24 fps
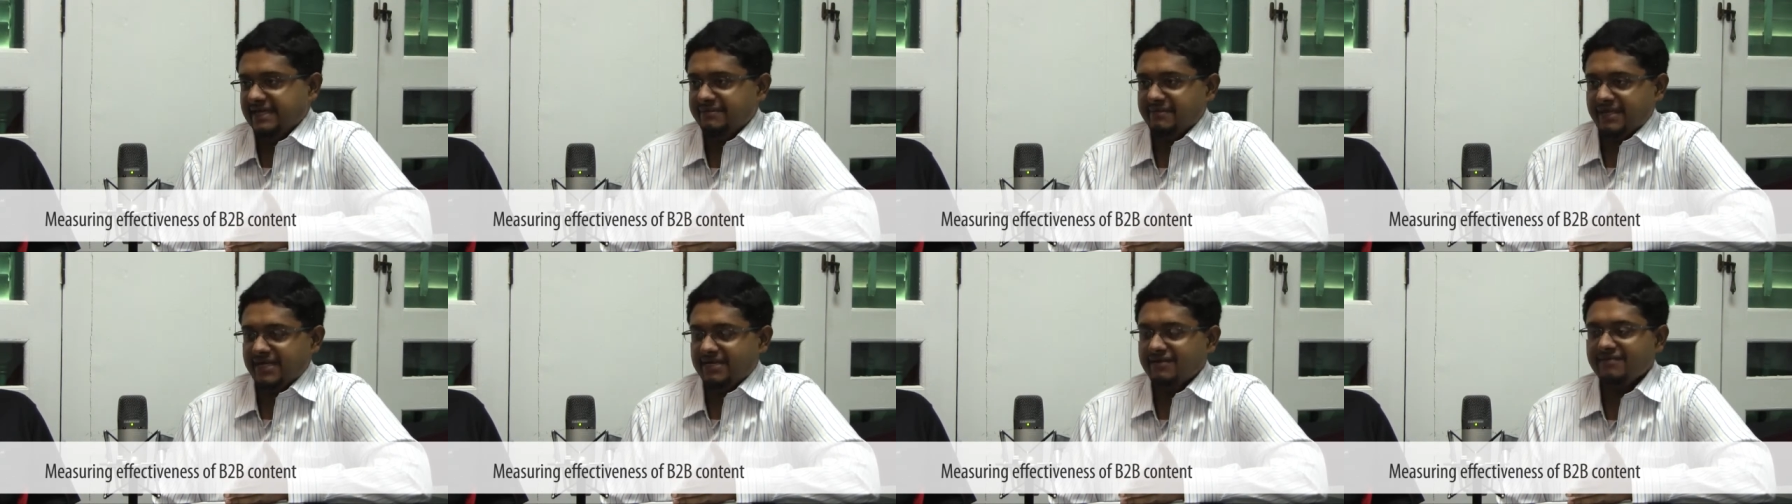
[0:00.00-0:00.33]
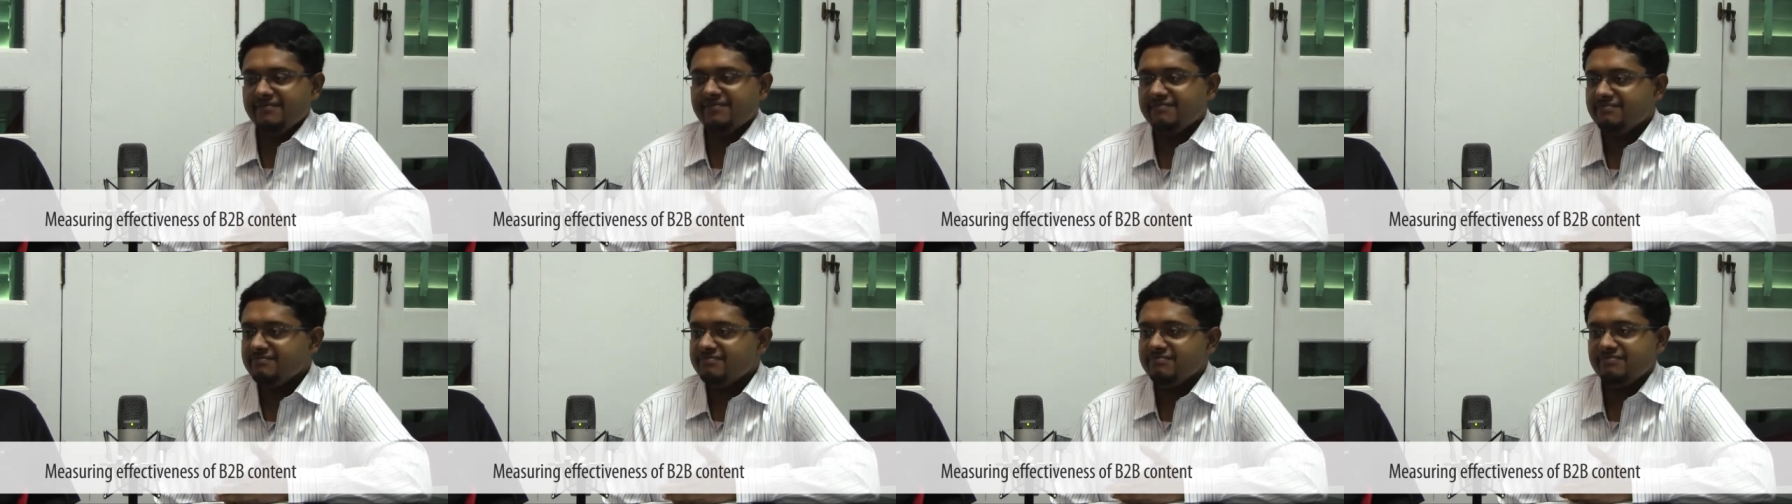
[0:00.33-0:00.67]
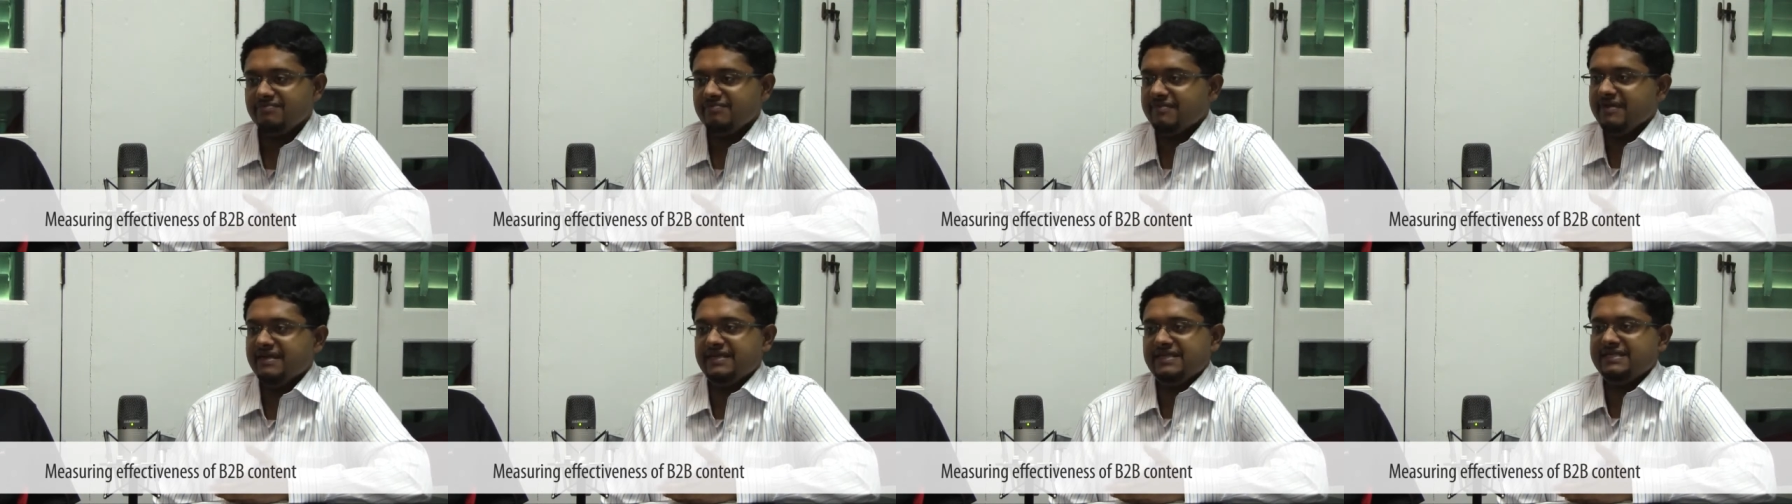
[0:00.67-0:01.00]
I mean,
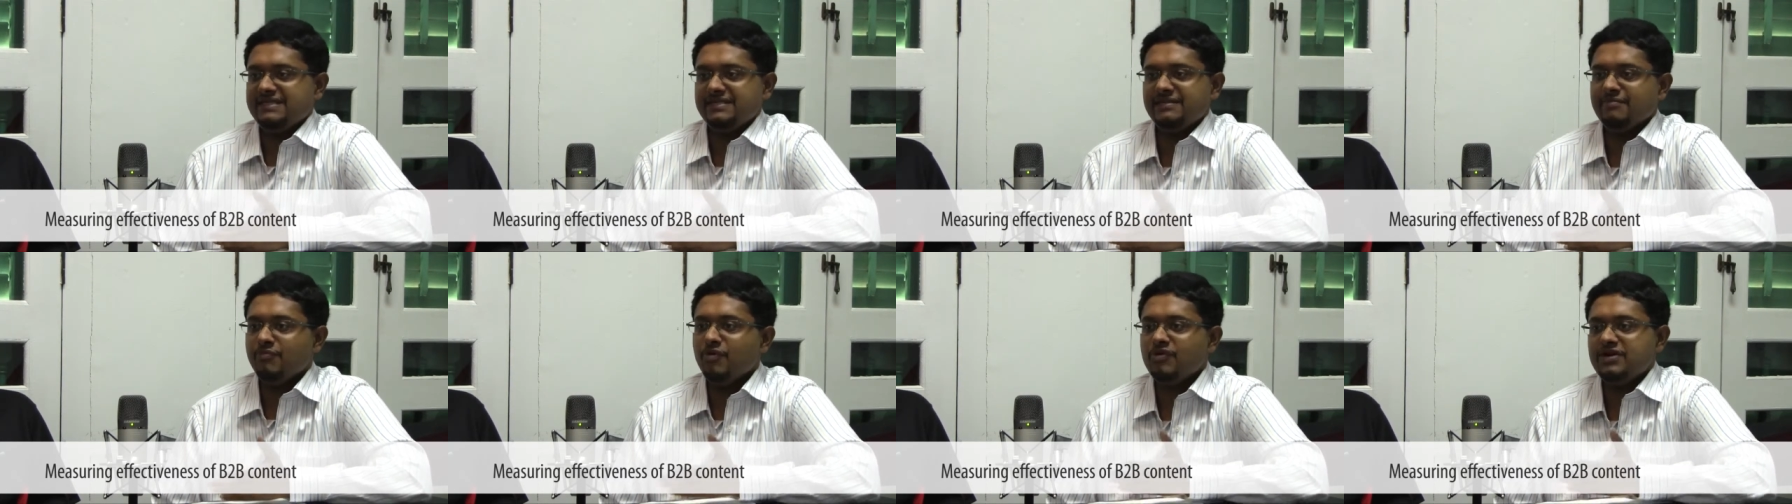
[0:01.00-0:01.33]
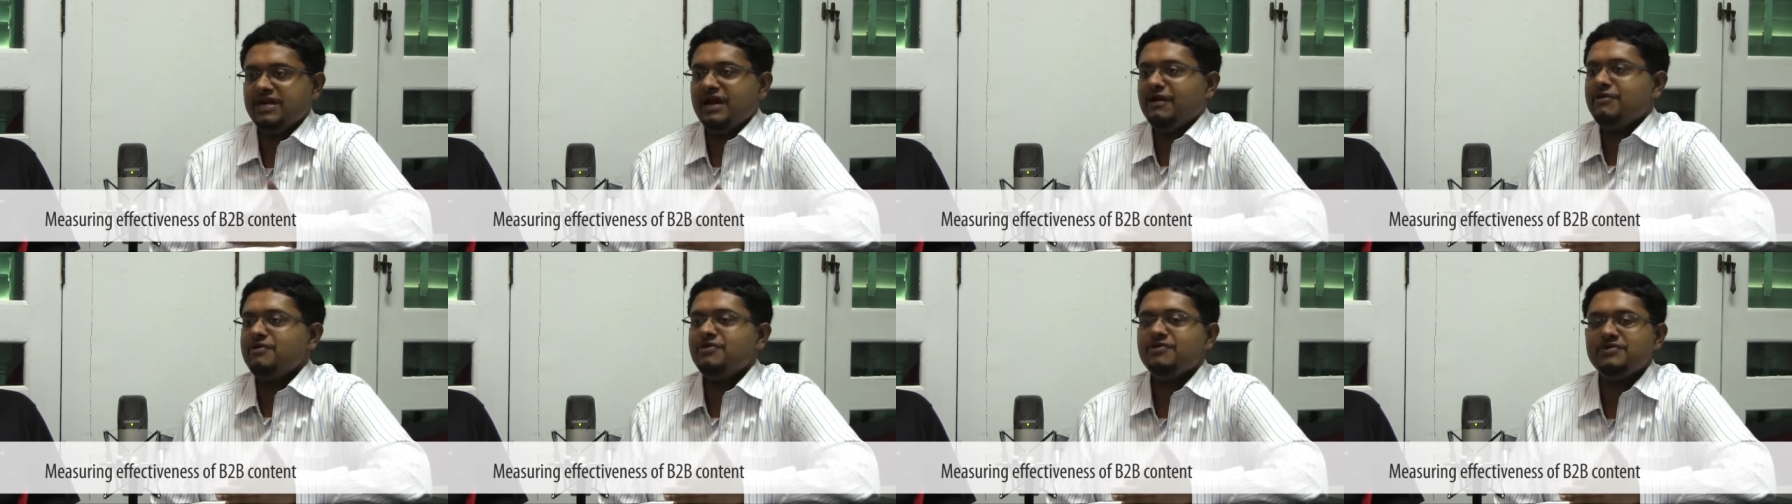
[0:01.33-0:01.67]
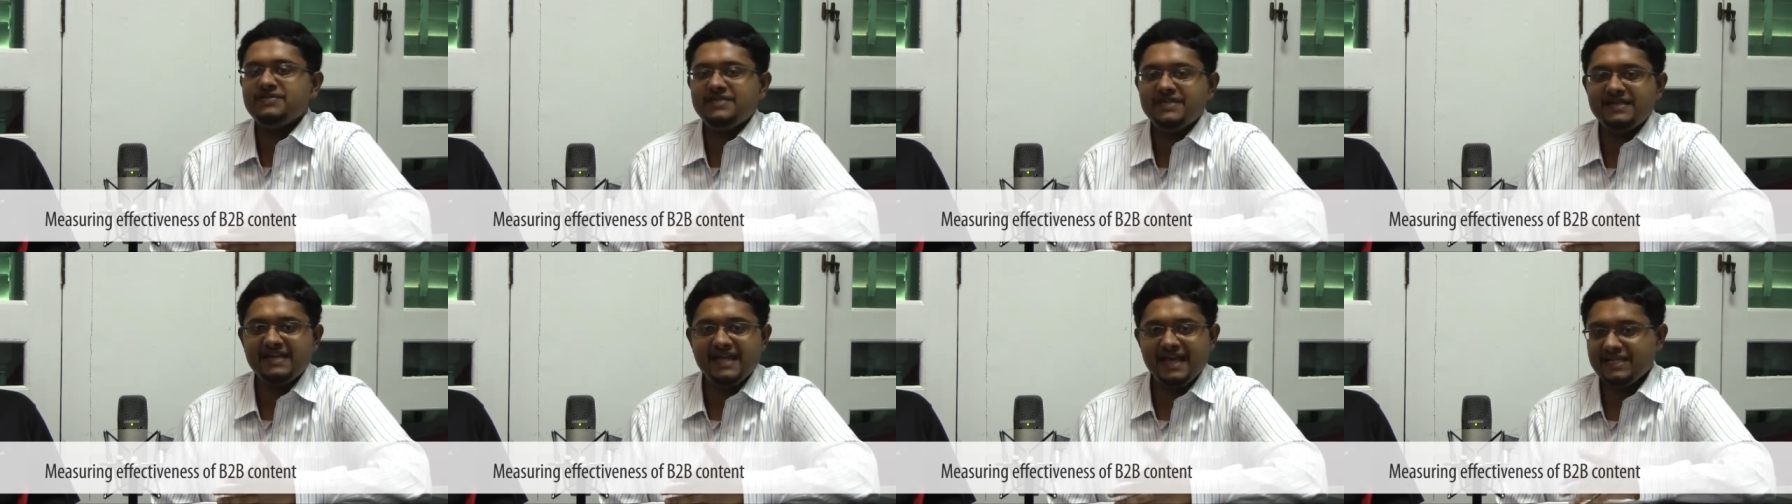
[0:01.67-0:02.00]
it's the more
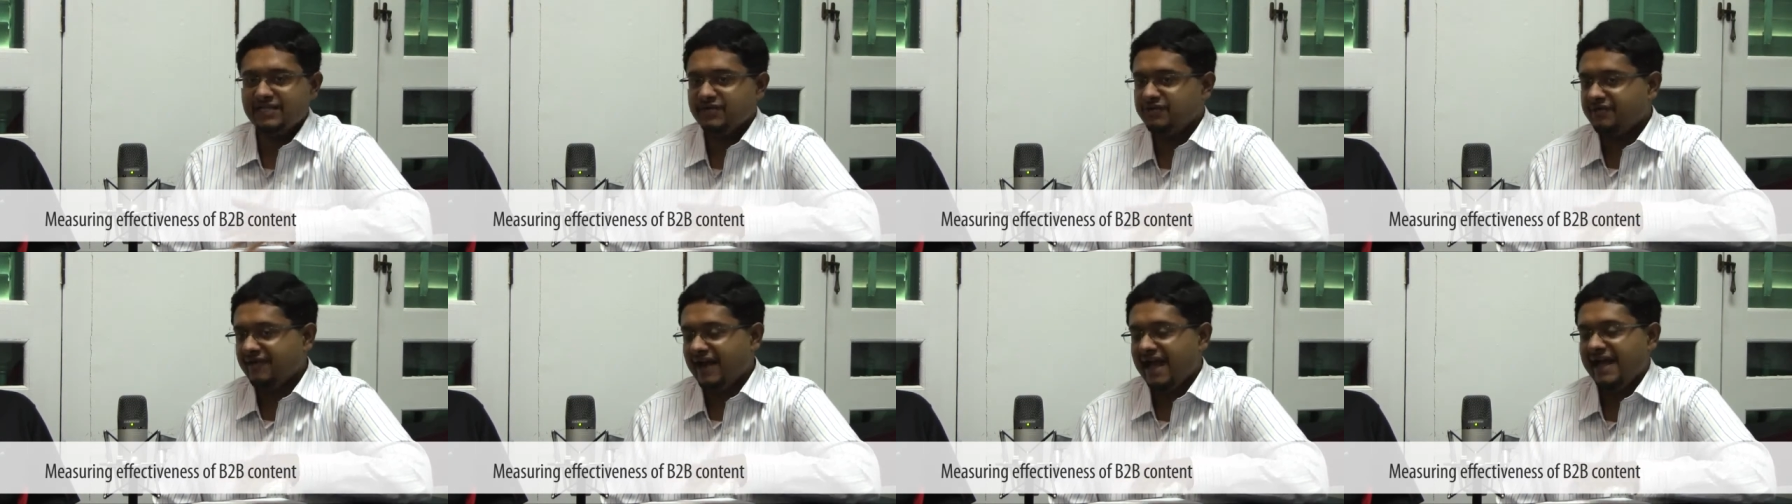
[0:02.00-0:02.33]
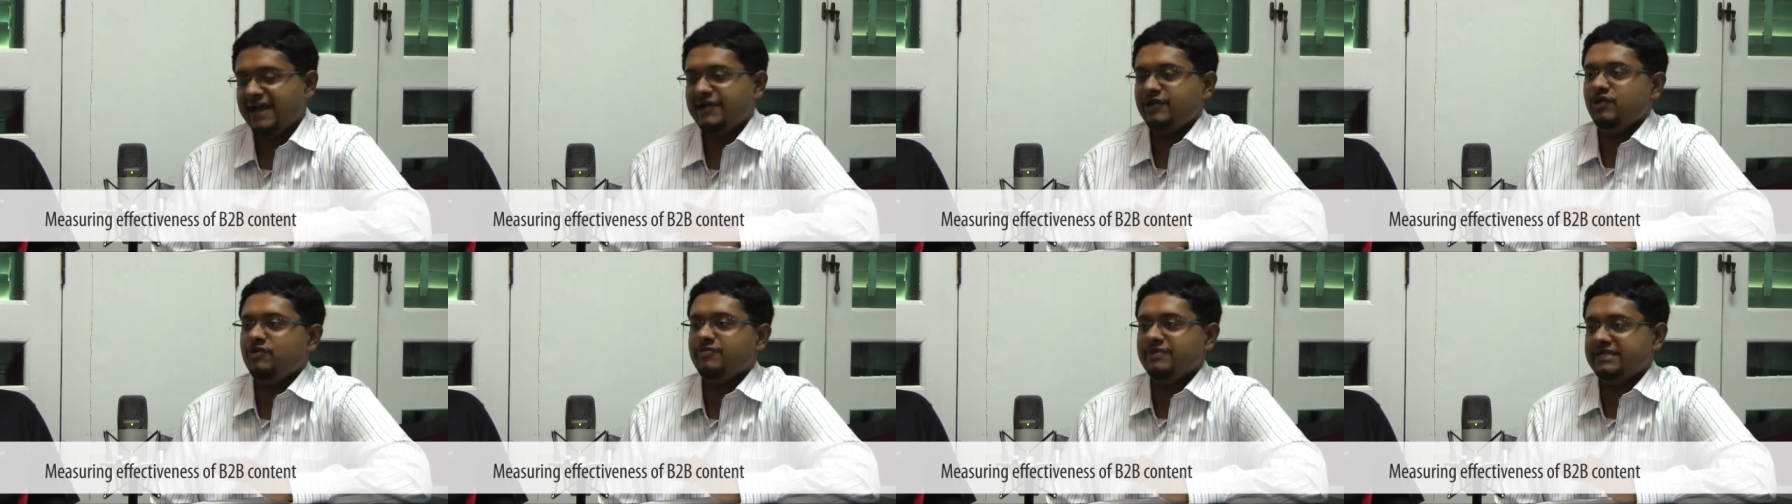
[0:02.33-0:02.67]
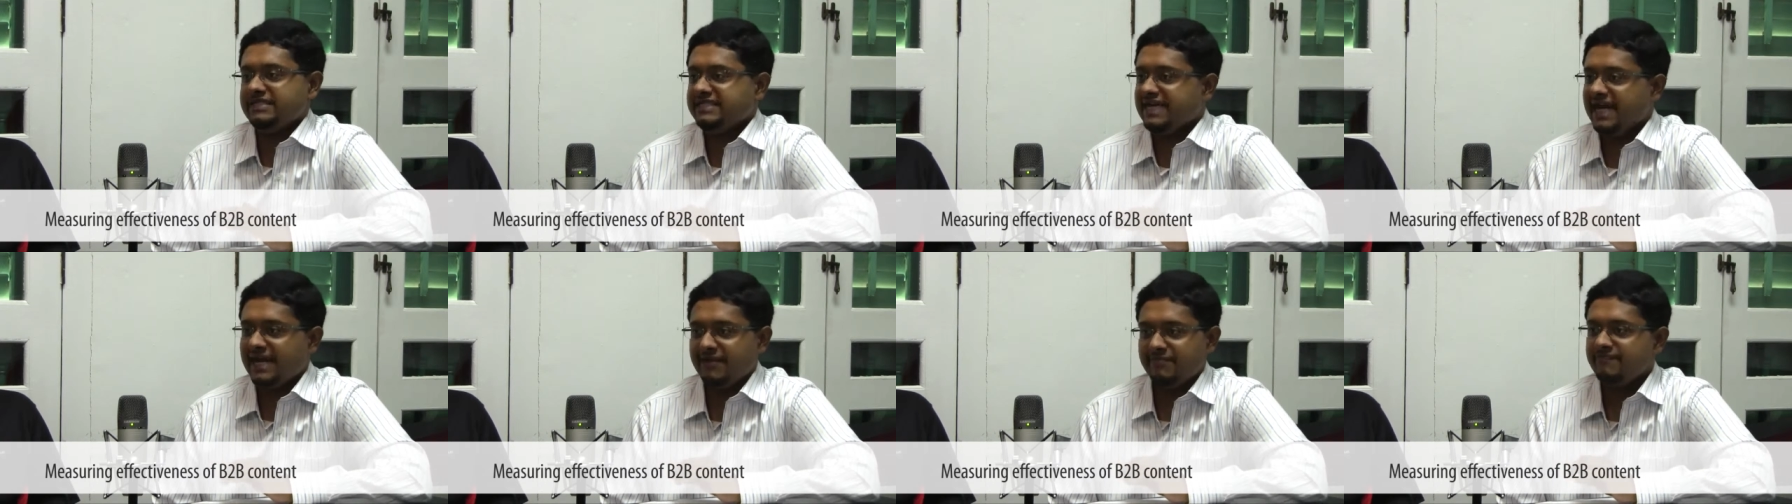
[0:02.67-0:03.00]
downloads it gets, you track it over
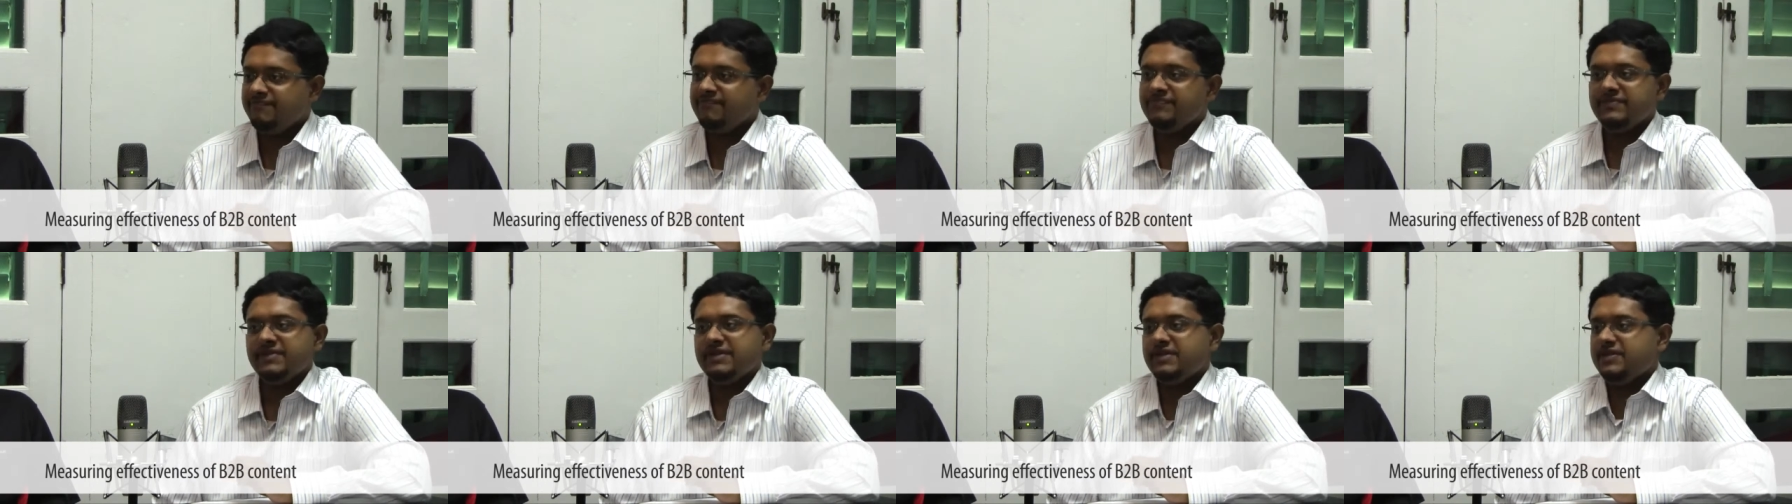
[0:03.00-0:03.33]
time,